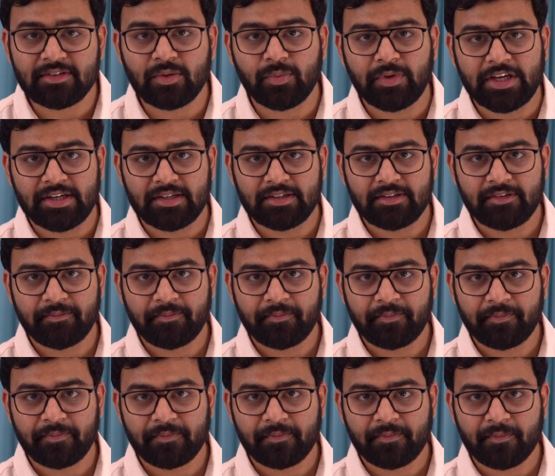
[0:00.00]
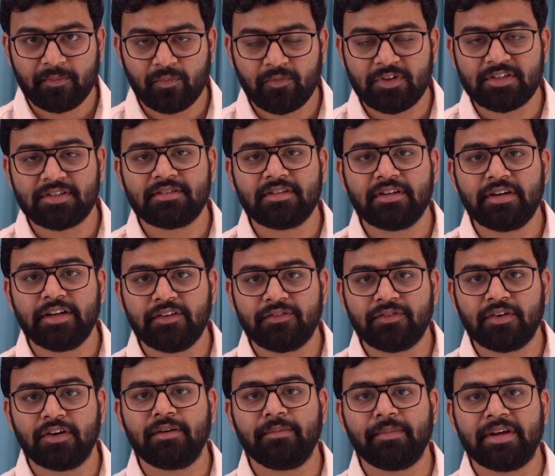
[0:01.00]
square, which is the
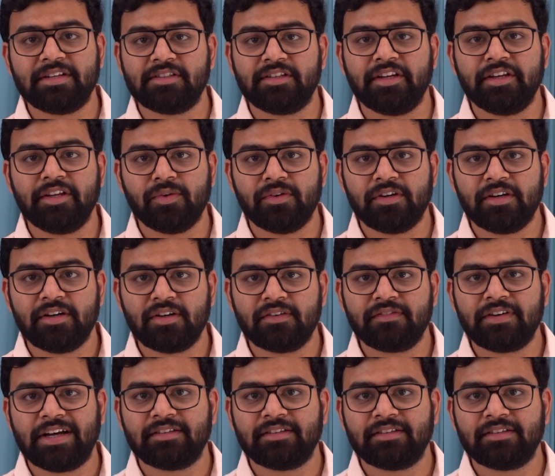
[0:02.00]
default measuring unit of